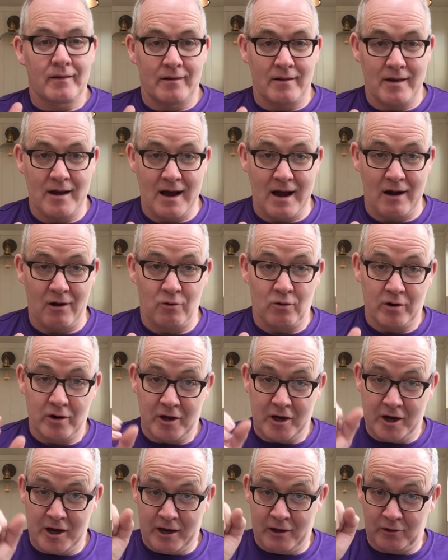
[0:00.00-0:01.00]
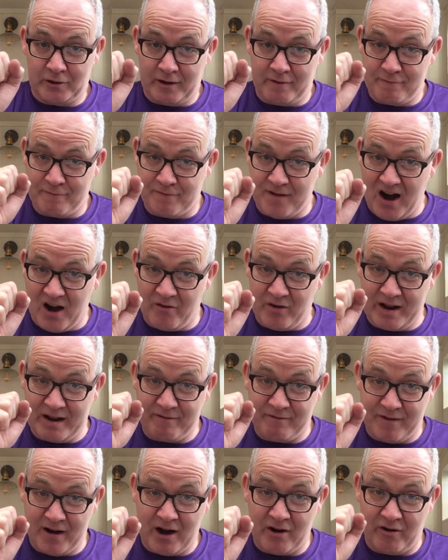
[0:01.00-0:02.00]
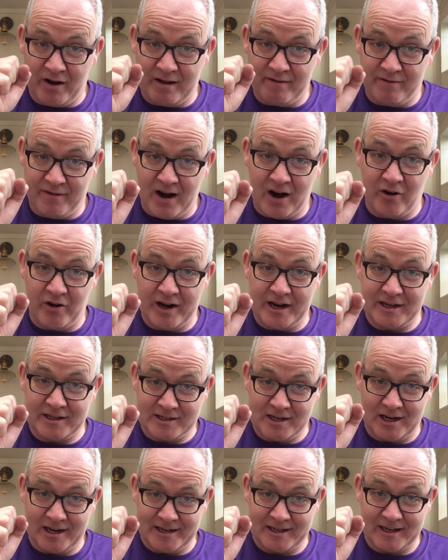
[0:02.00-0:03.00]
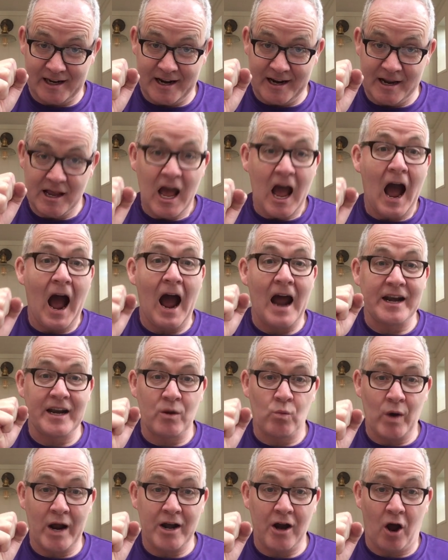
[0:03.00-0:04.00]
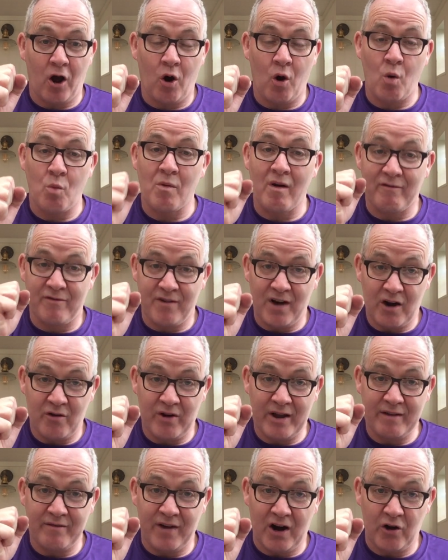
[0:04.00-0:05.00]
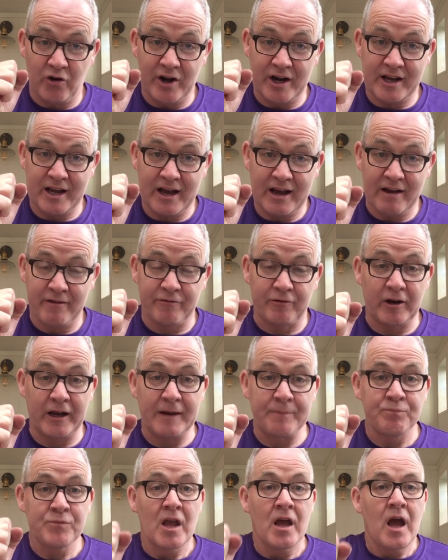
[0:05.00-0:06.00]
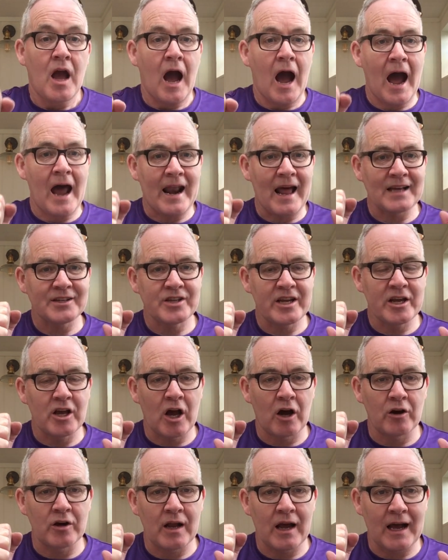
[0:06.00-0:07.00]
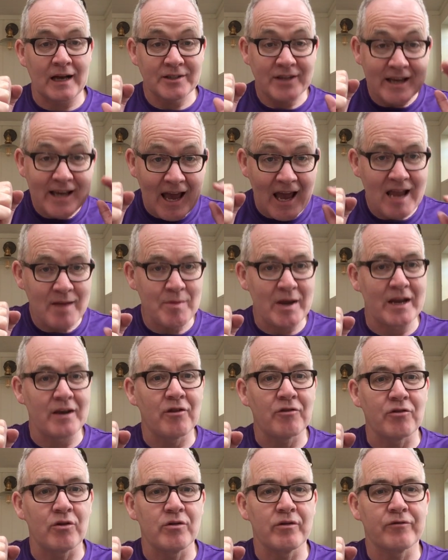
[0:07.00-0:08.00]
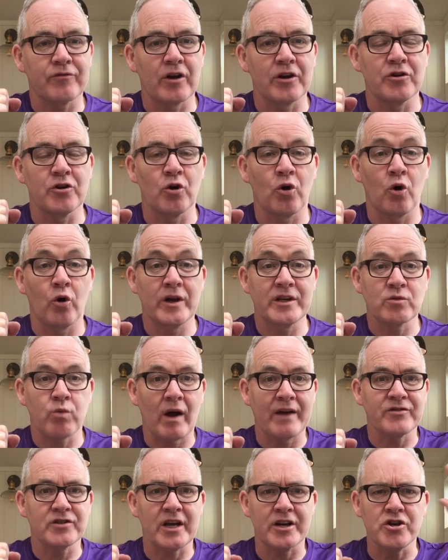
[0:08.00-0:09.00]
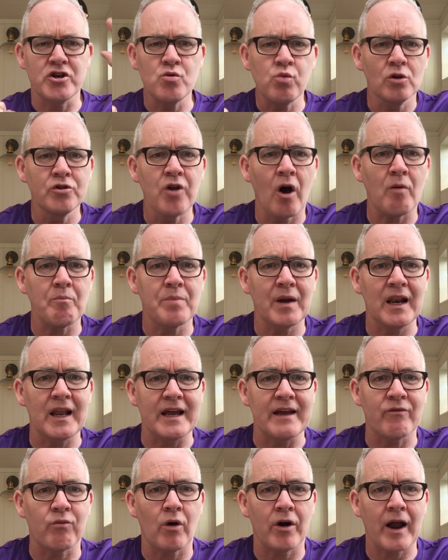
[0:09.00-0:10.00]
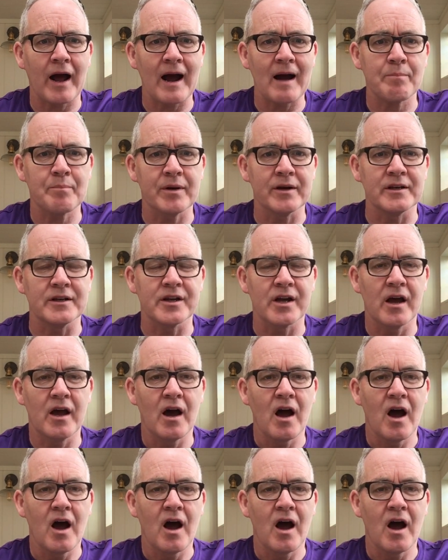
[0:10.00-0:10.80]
Now, he held it very, very, very tightly, and he went home very, very carefully. And as he came in through the front door, his wife said, "You will not believe what happened.